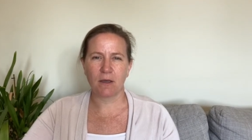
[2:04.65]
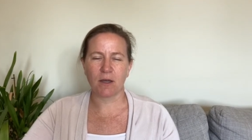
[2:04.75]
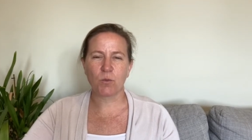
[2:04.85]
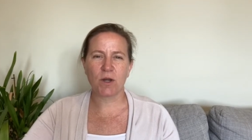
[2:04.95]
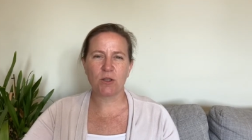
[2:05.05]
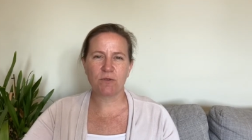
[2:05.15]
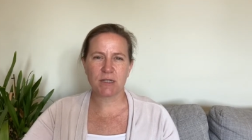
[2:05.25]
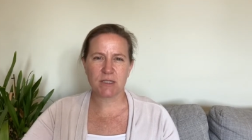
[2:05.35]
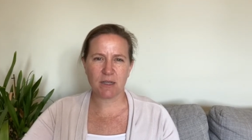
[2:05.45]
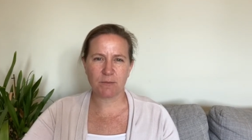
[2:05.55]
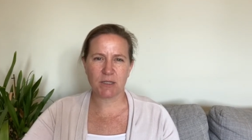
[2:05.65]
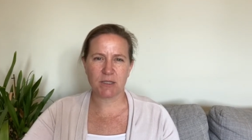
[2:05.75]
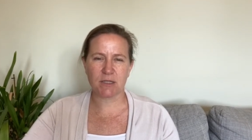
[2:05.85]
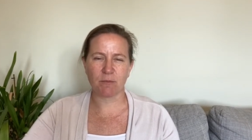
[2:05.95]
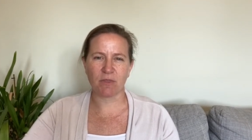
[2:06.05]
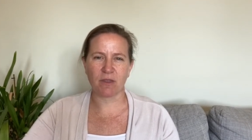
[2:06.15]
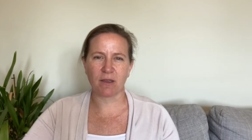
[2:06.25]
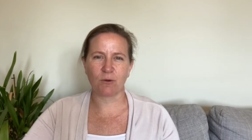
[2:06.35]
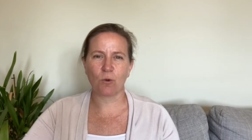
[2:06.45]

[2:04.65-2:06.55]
And when you've accepted something,